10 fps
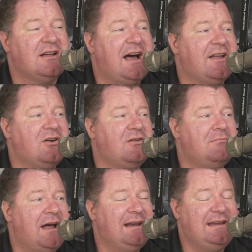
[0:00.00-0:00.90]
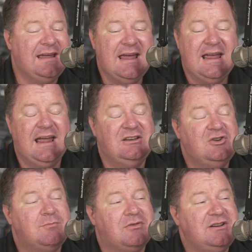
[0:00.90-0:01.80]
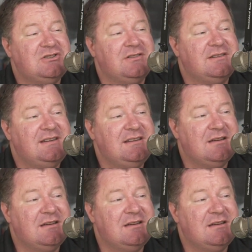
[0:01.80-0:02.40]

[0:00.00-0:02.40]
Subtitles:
God Almighty, and you preach on the Ten